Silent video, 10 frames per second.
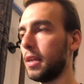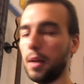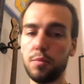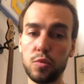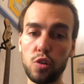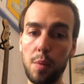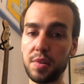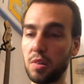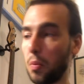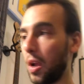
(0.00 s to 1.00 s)
I'm
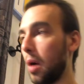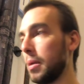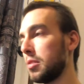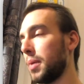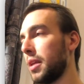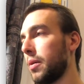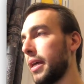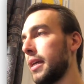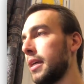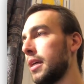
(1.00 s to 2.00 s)
dropping some comments, by the
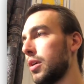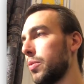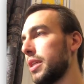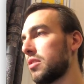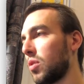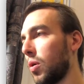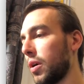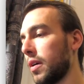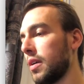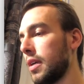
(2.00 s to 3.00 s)
way. Read
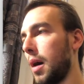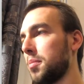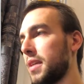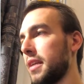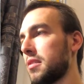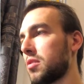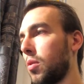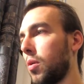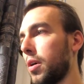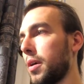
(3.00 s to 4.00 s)
score, update
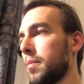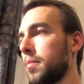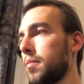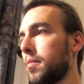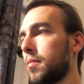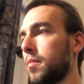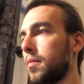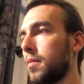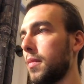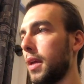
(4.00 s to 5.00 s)
score,
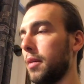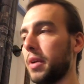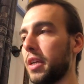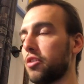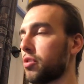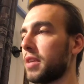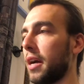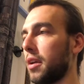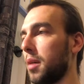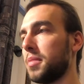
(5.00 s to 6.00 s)
and we can choose how
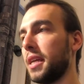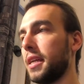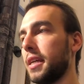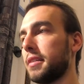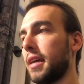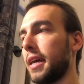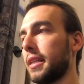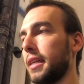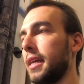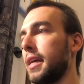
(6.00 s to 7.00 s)
to update it
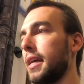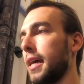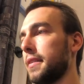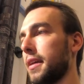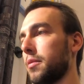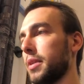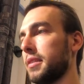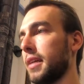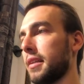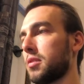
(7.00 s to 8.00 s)
exactly, and then
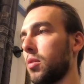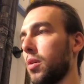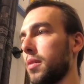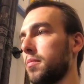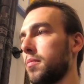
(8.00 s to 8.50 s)
reset score.